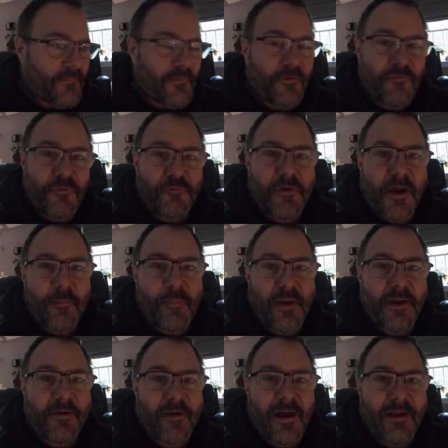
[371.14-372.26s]
if you've got a
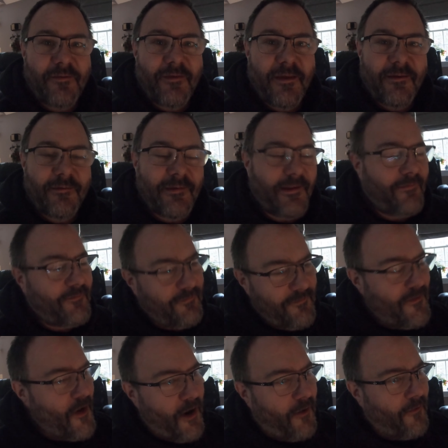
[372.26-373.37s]
better idea, and
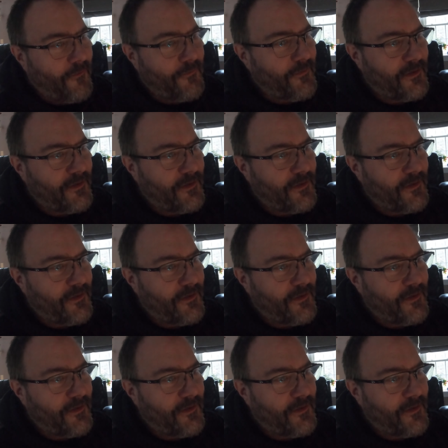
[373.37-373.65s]
no,